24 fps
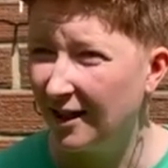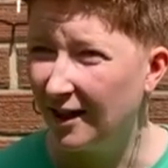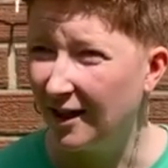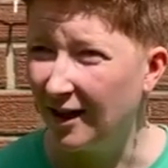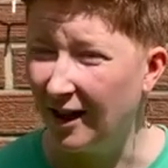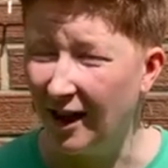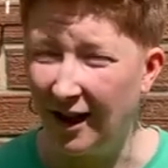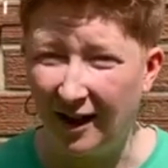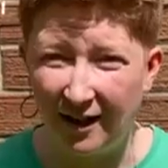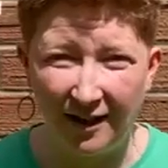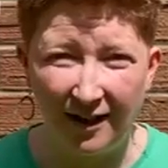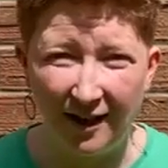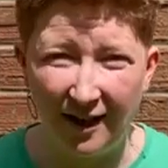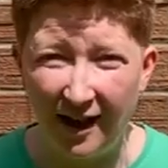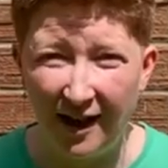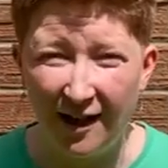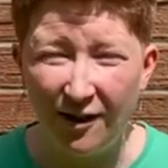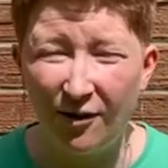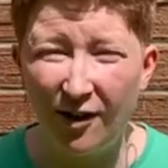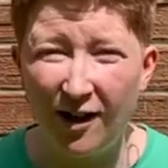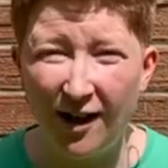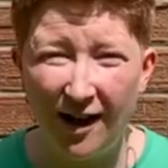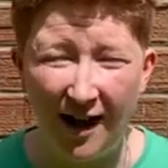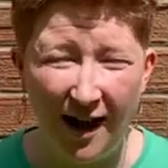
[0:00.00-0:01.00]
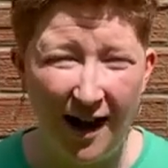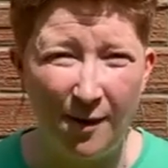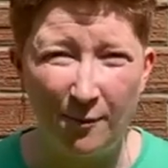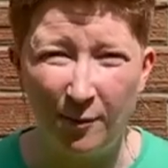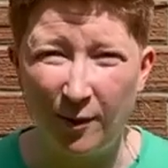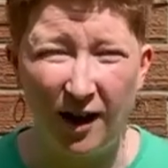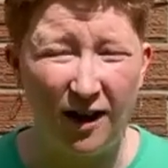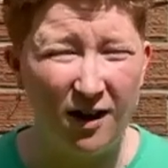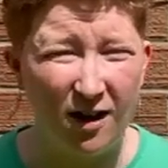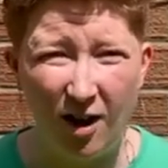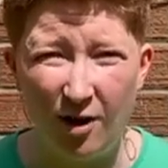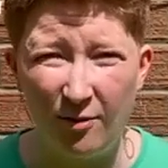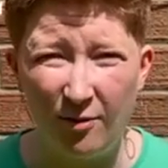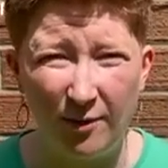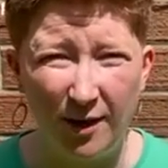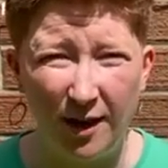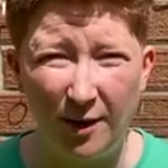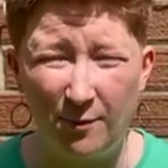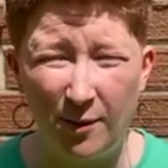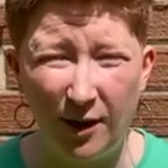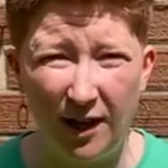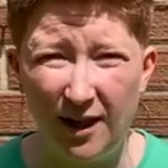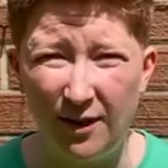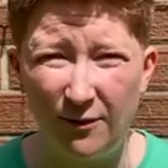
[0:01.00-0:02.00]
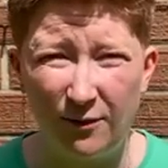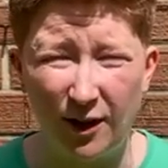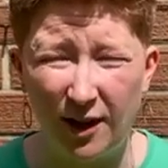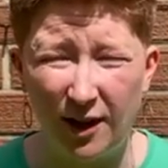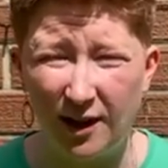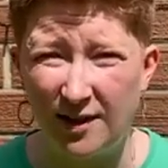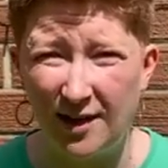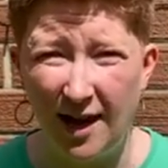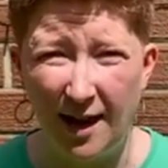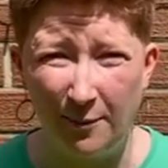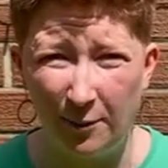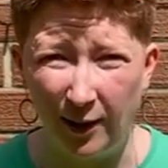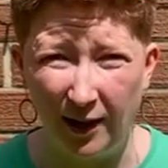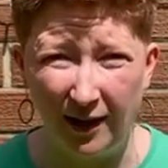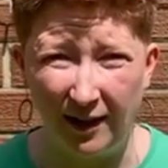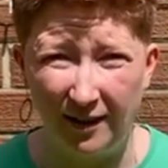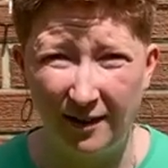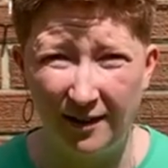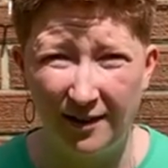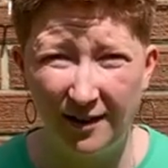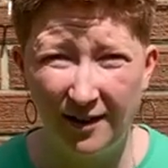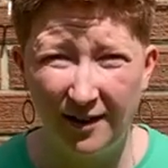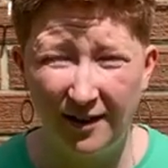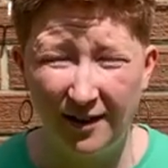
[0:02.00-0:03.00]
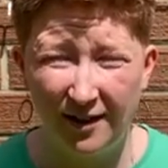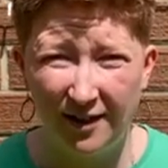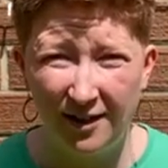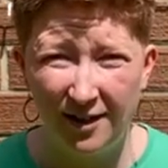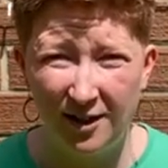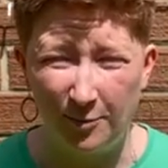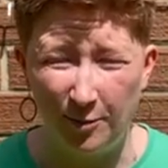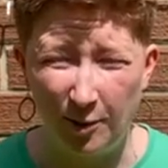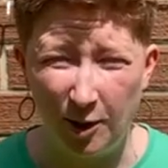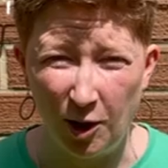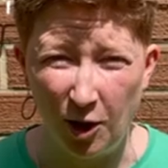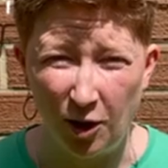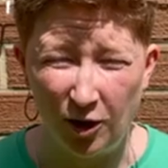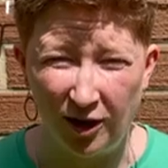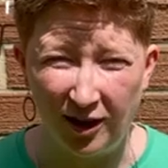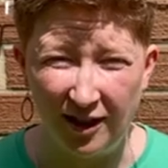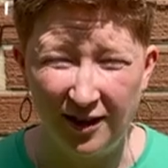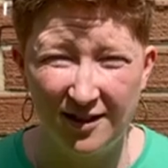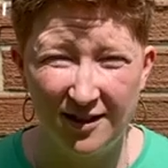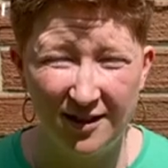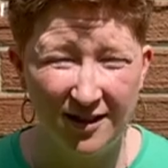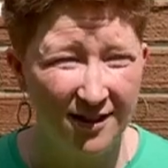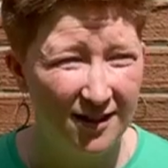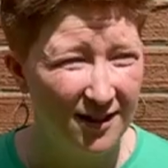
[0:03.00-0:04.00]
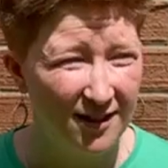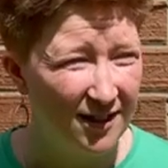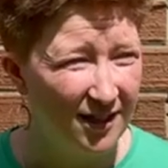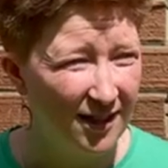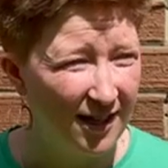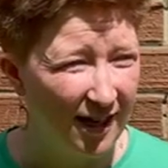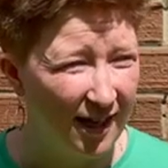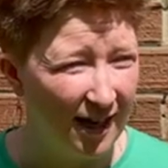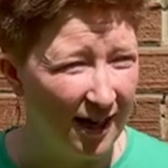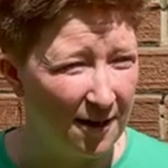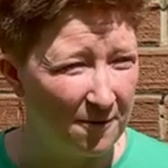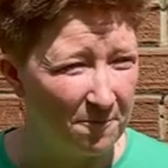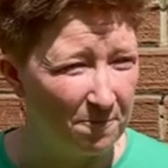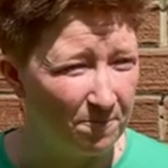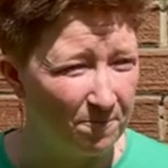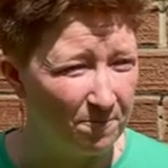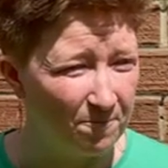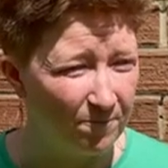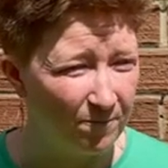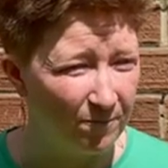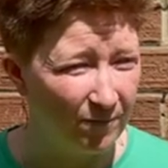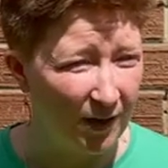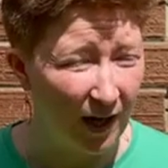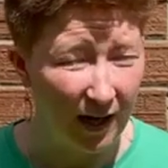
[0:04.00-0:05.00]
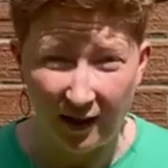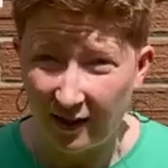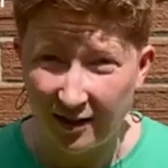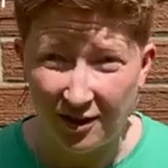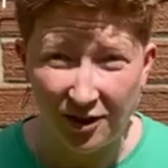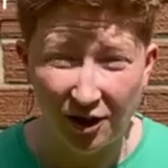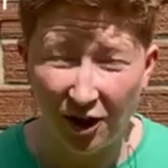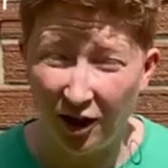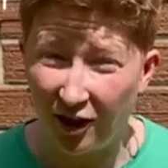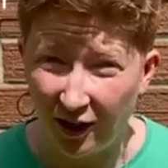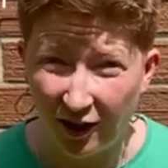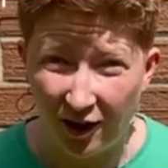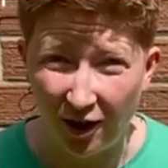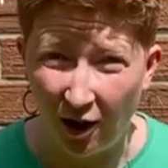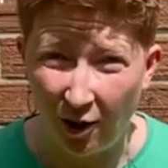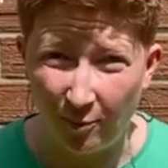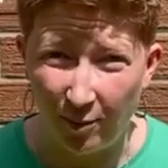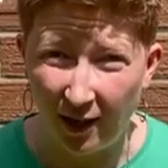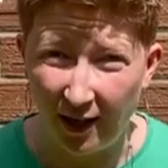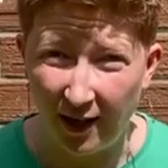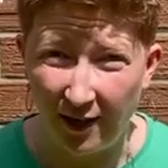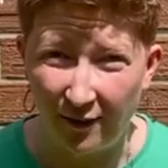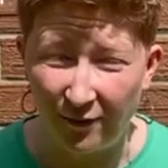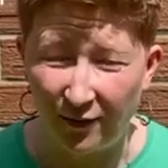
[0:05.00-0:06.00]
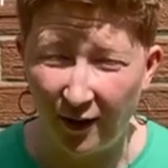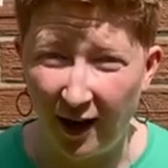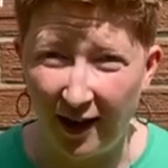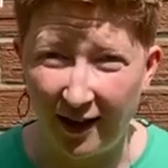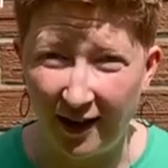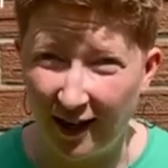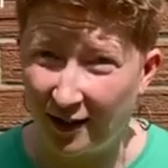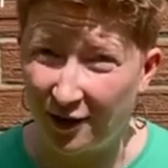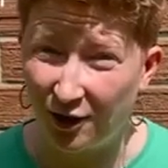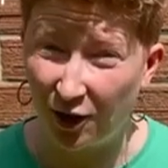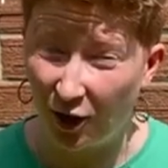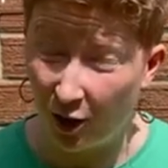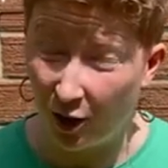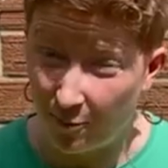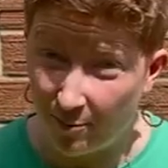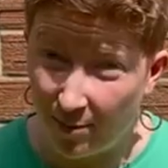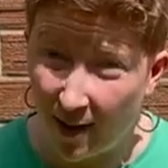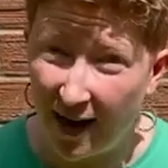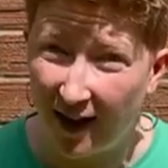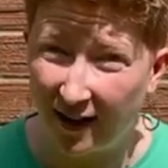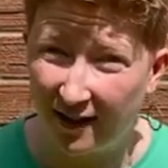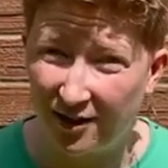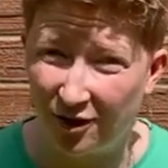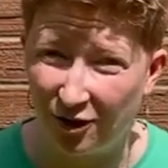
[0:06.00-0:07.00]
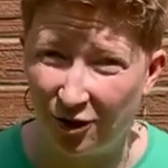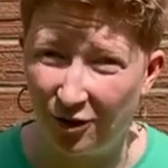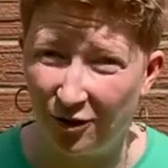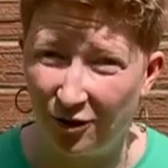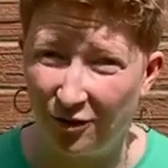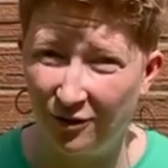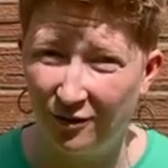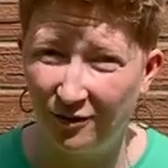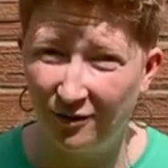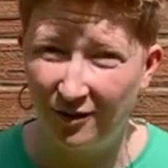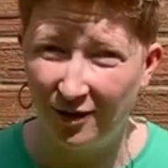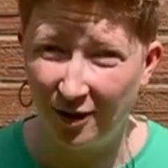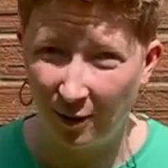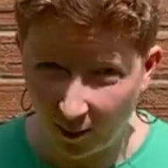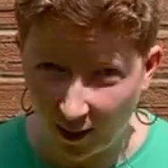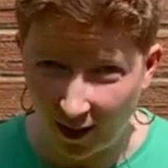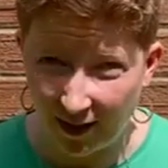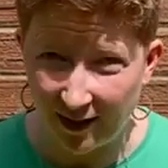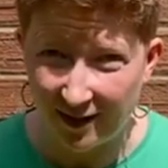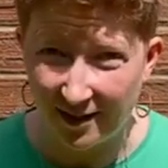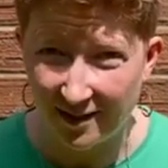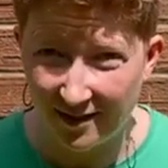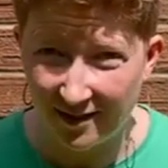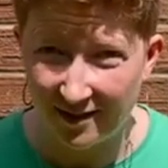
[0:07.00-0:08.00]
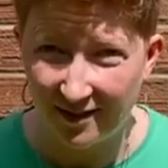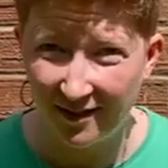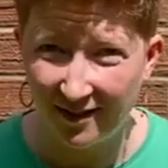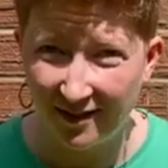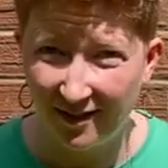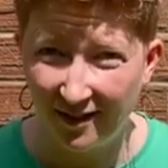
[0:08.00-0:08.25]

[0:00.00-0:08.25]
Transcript: here I am, and I can't really believe that it's happening, to be honest. And I certainly can't believe that I get to go back to the place